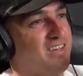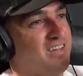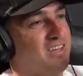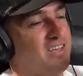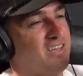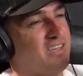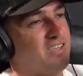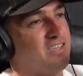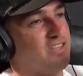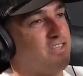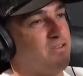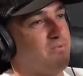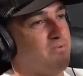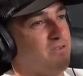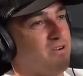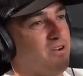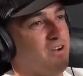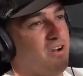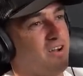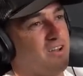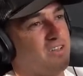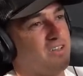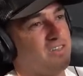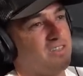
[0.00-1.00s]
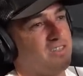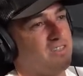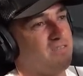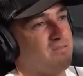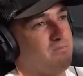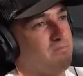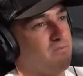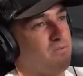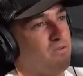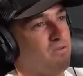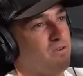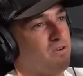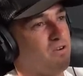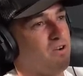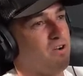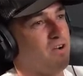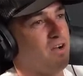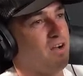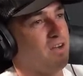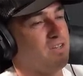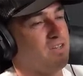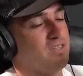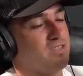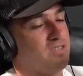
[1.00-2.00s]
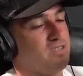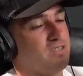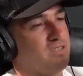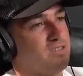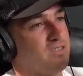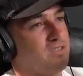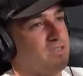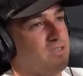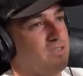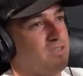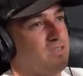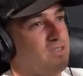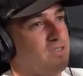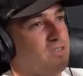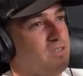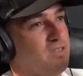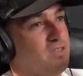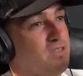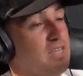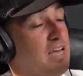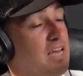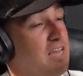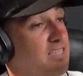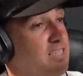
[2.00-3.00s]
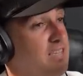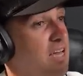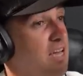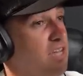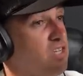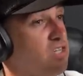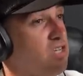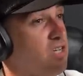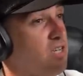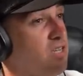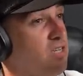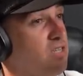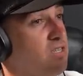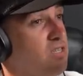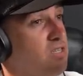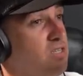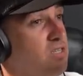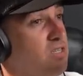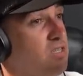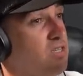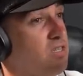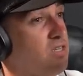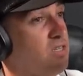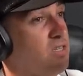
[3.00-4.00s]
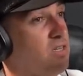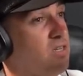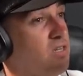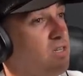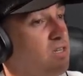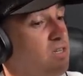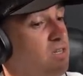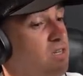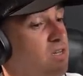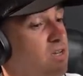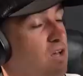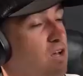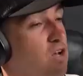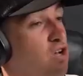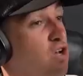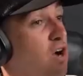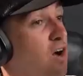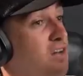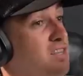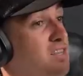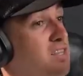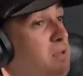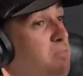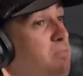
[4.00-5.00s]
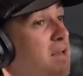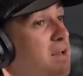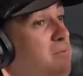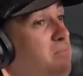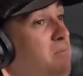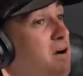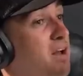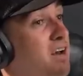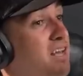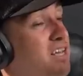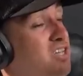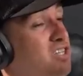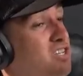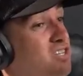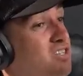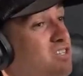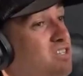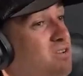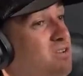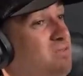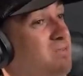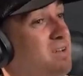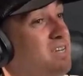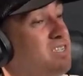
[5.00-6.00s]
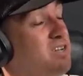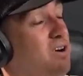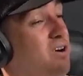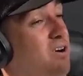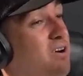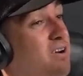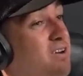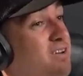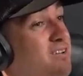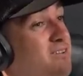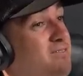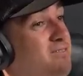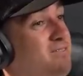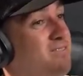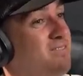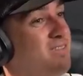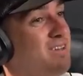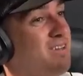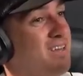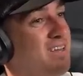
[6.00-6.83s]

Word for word: Supercross, motocross, designations. I wonder. Got the big money just to race Cardiff.